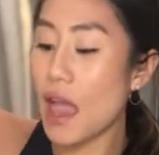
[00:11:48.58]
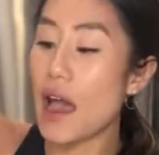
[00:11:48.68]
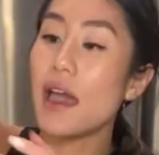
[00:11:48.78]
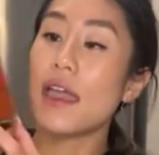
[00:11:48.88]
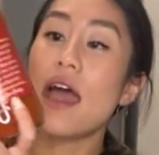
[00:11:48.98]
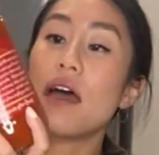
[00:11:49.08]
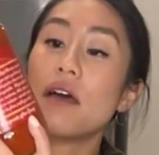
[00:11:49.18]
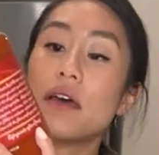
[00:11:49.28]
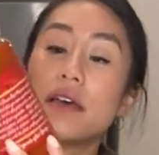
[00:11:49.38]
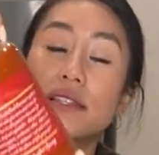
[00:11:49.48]
I
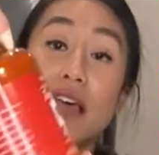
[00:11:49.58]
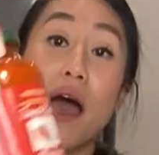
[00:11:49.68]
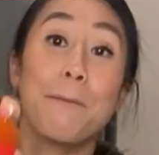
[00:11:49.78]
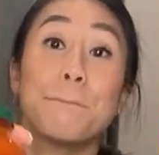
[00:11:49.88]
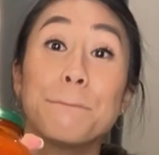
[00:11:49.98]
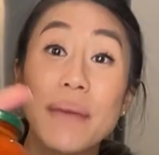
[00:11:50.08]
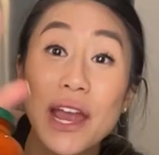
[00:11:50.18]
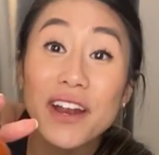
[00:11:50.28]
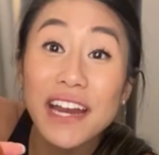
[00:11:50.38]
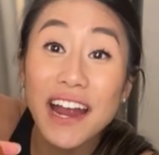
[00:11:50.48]
have some
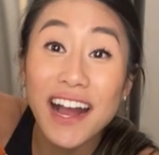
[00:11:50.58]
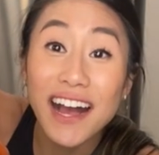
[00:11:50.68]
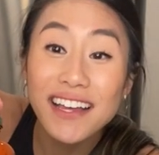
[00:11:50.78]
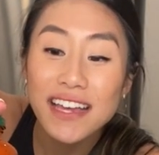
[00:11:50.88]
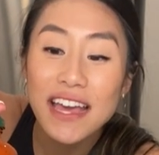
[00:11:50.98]
marinara.